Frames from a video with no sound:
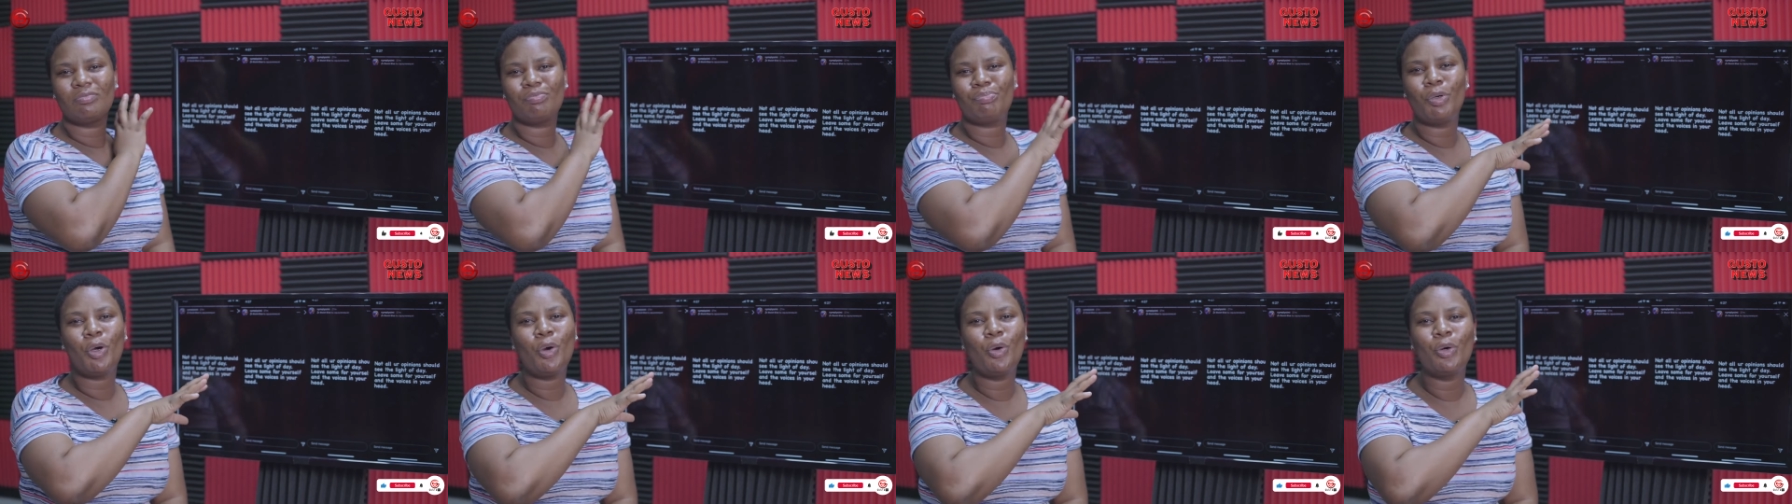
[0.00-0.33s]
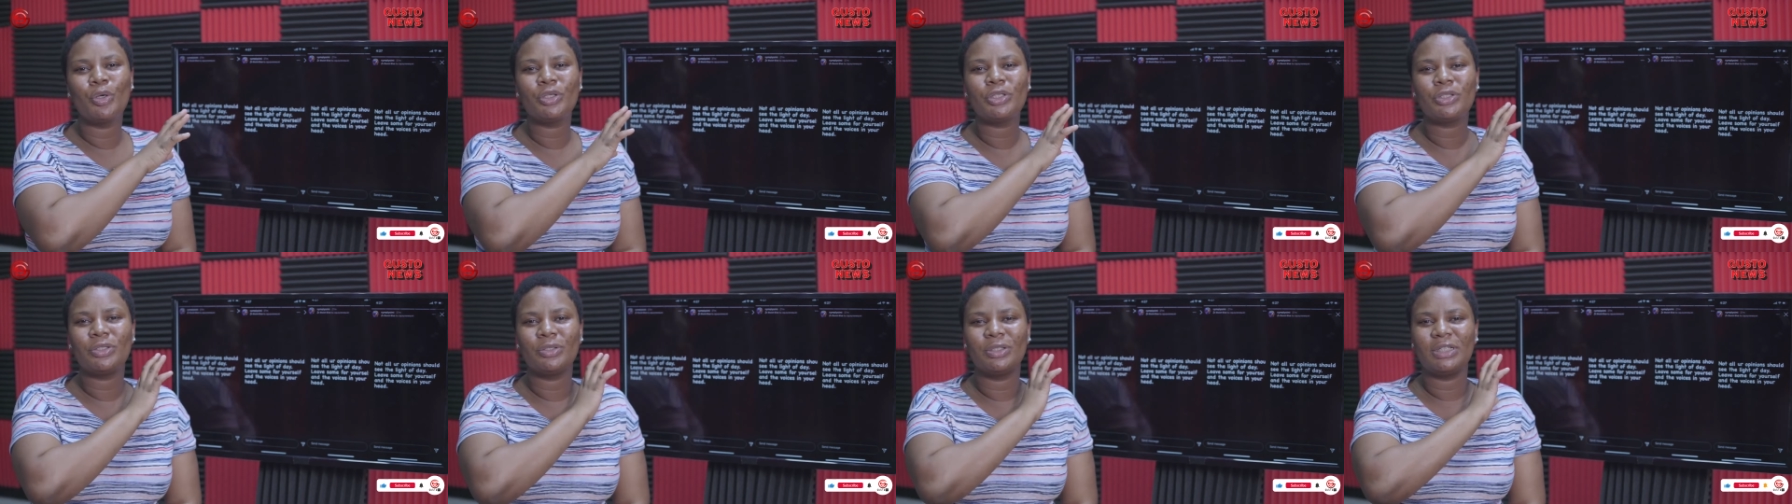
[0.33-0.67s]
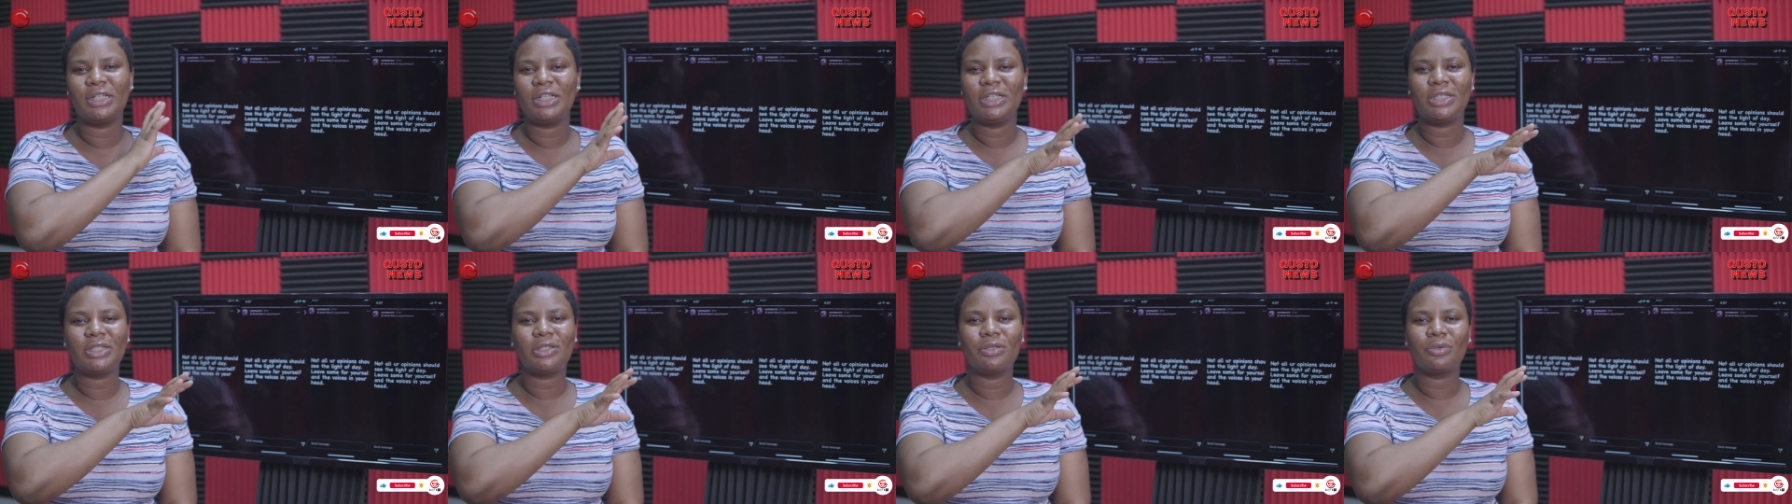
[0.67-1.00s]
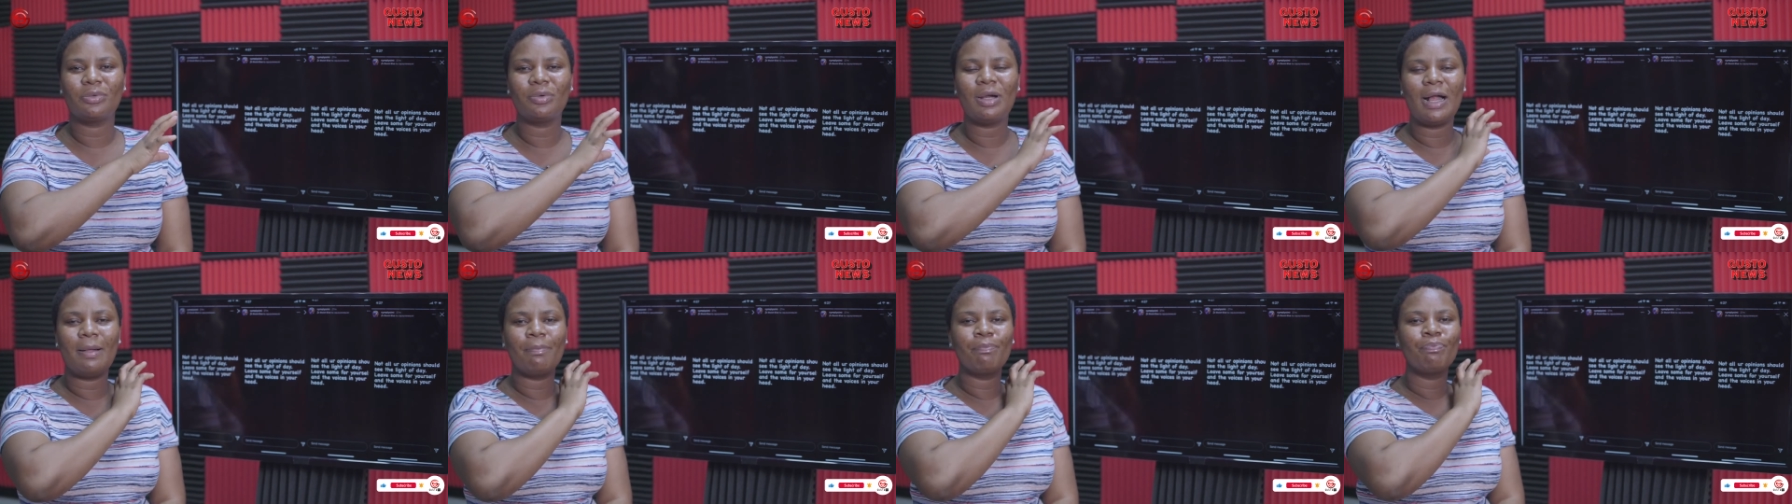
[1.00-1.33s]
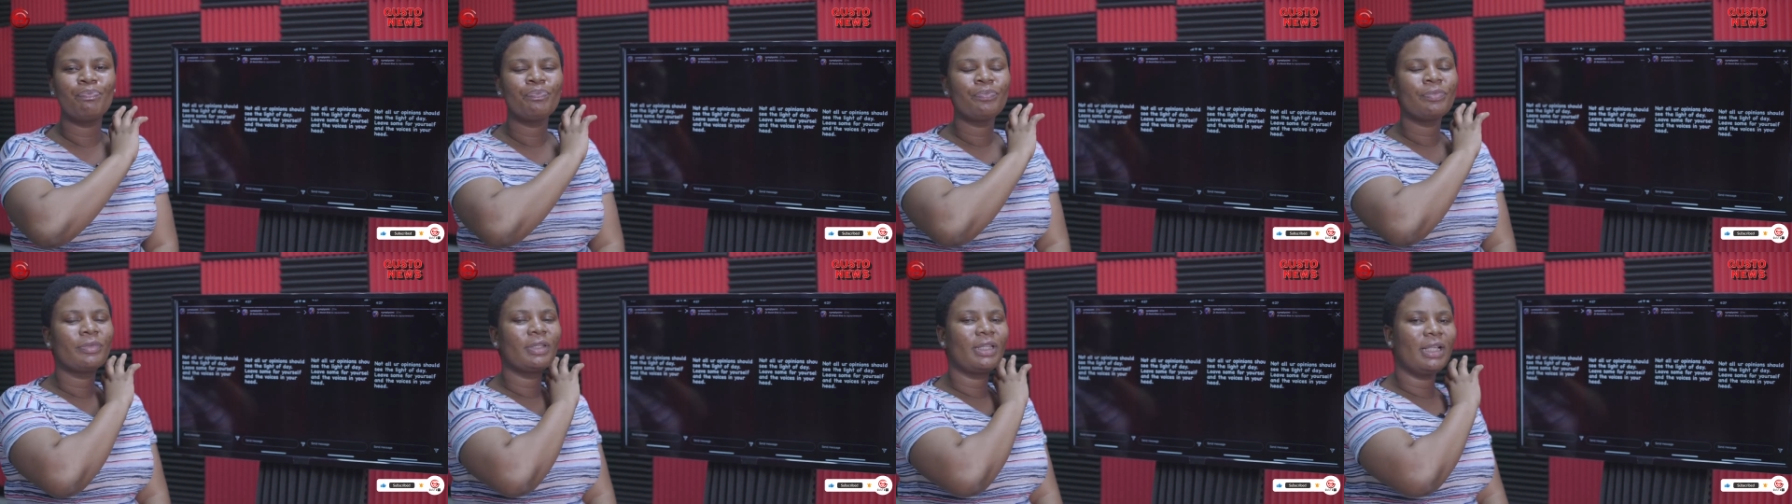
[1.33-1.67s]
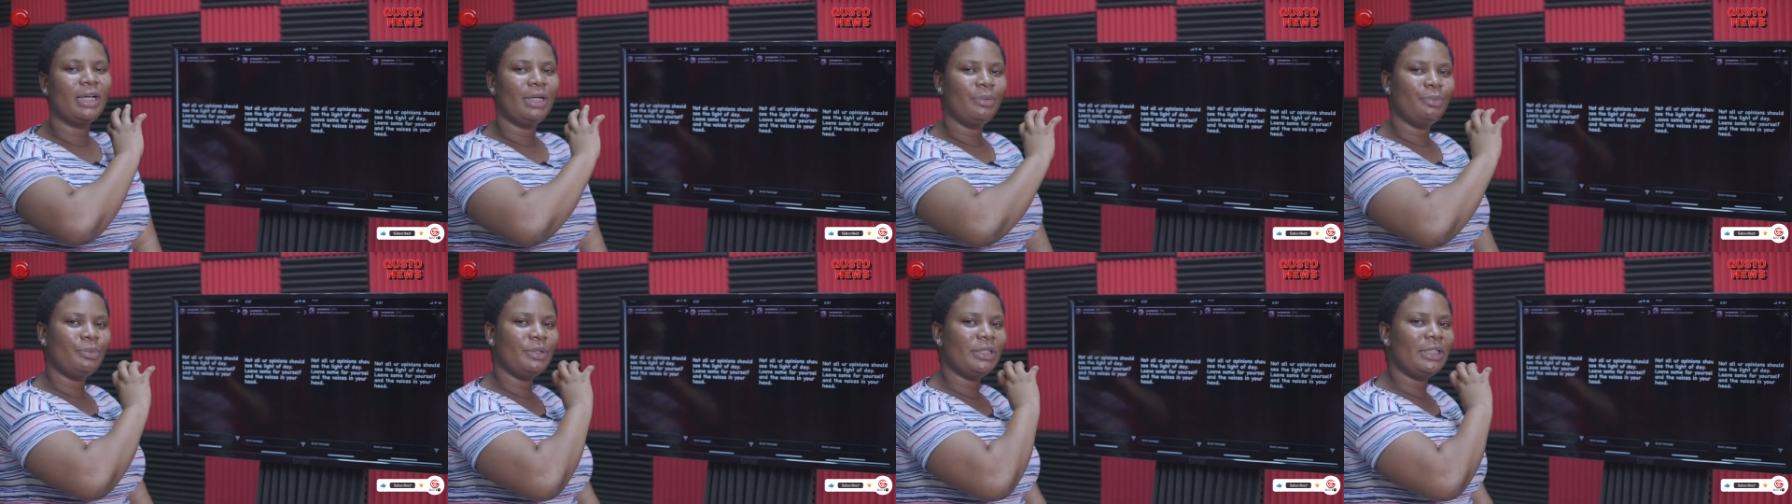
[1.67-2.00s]
posts on instagram
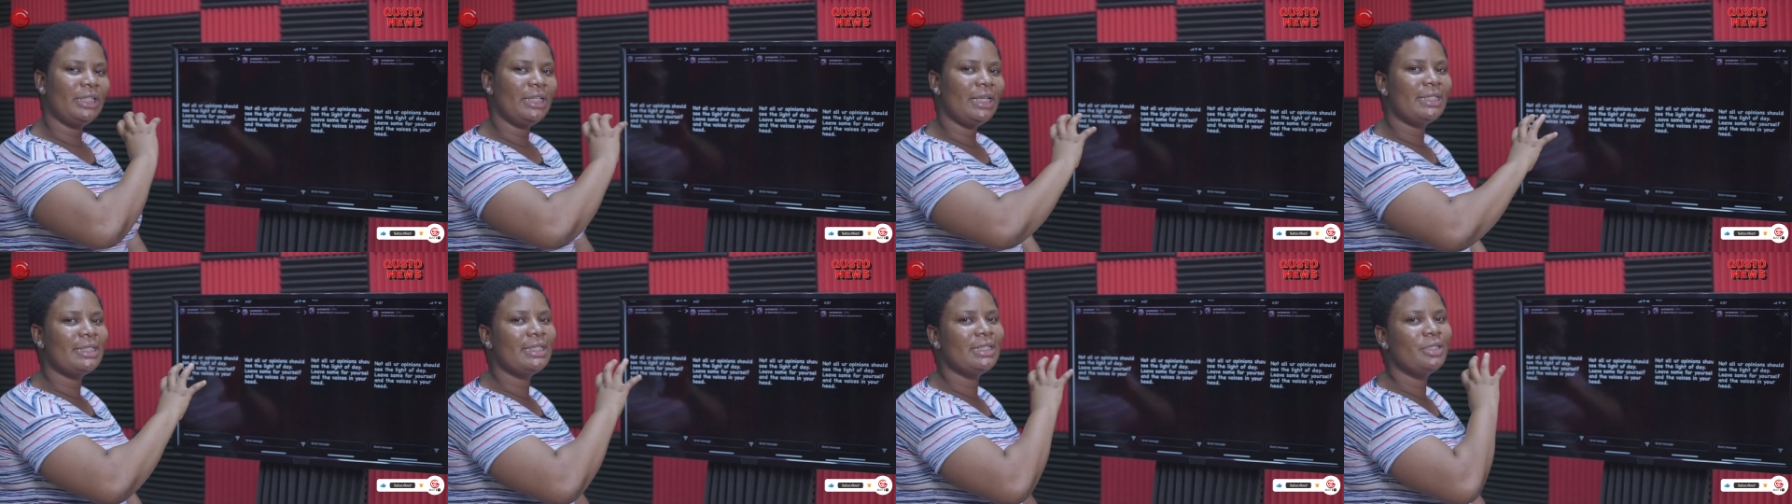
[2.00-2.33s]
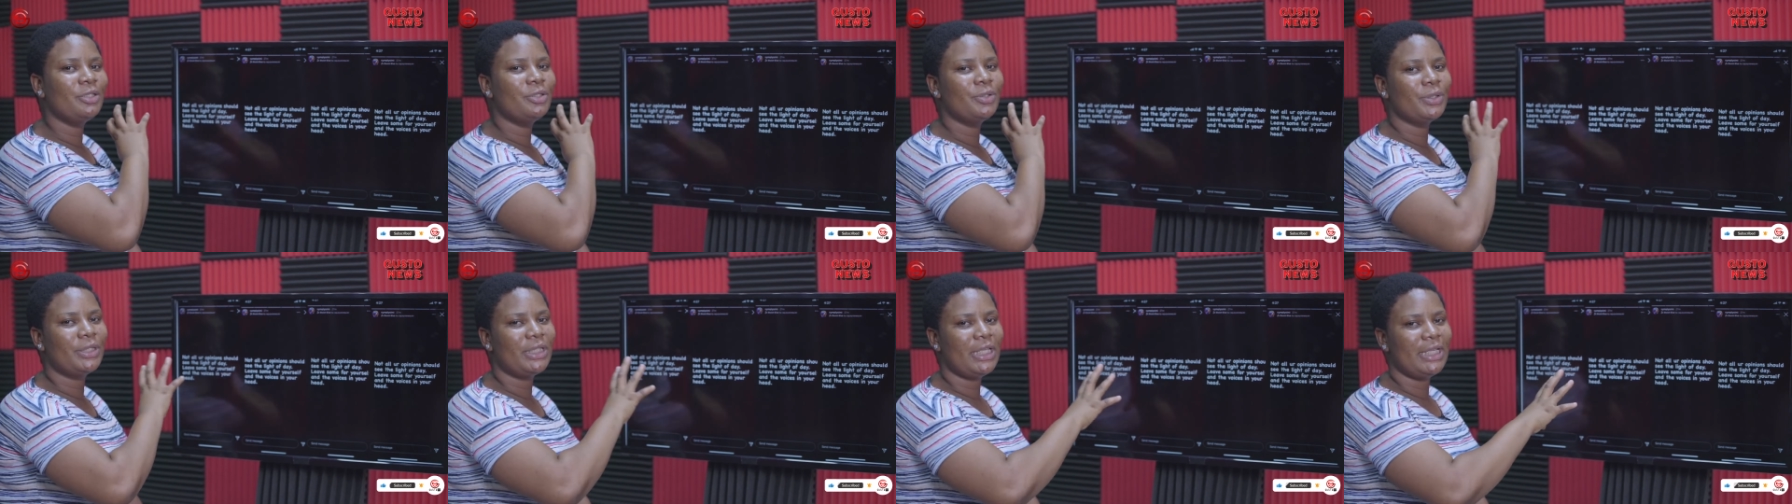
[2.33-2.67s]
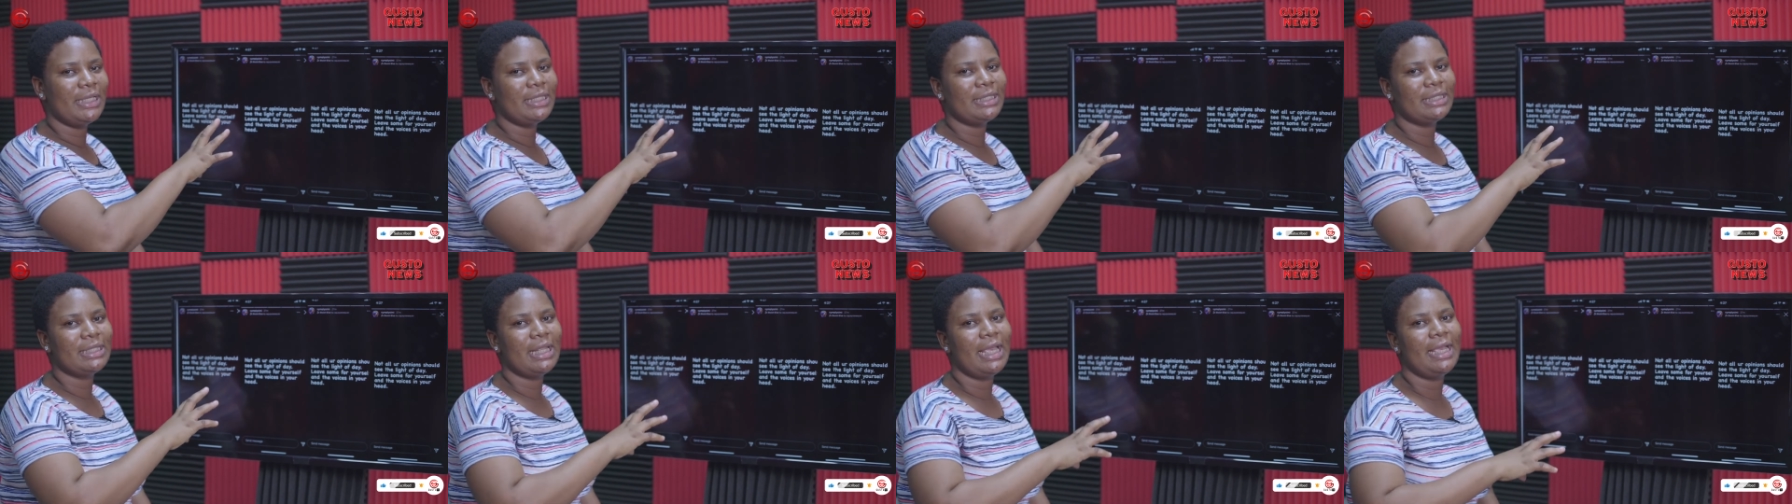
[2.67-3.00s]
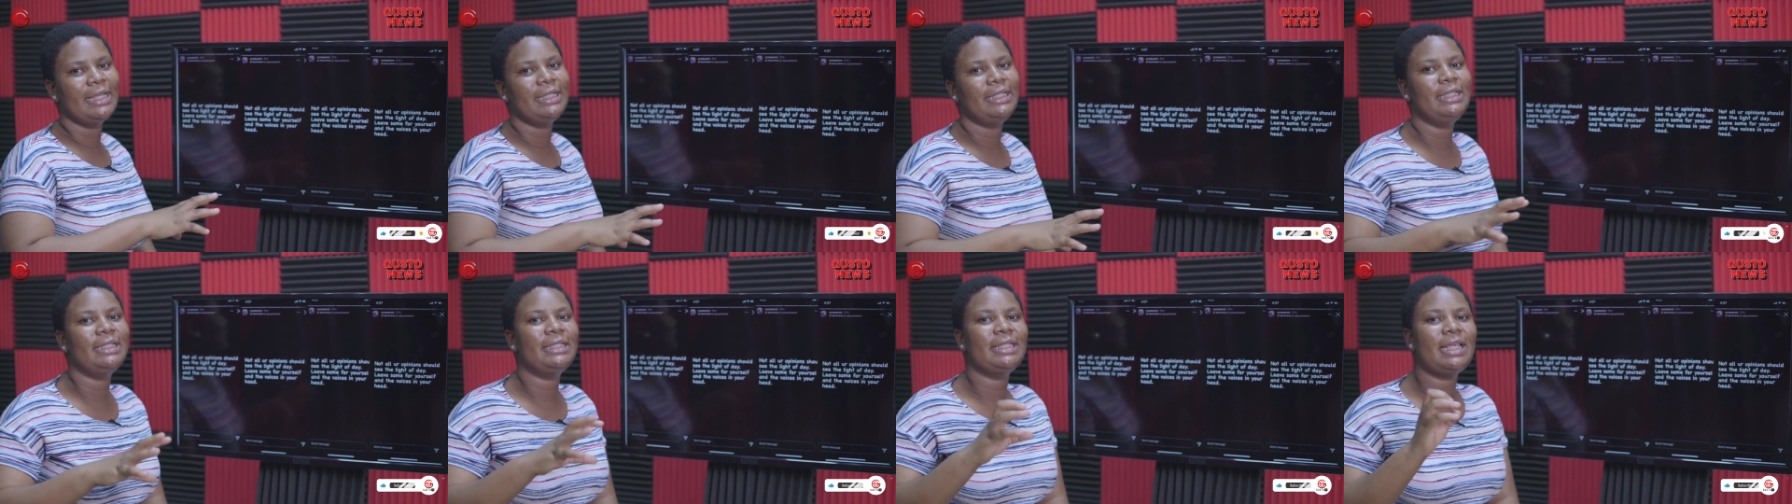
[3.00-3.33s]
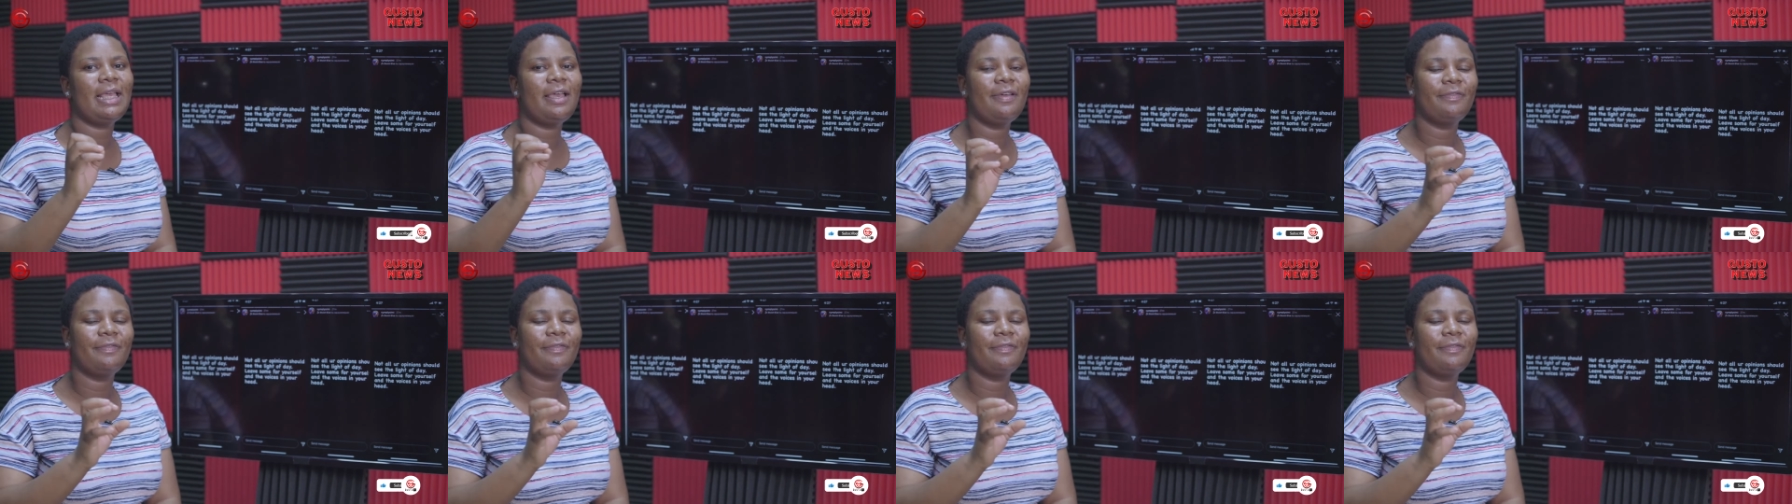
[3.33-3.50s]
that are relating to things like this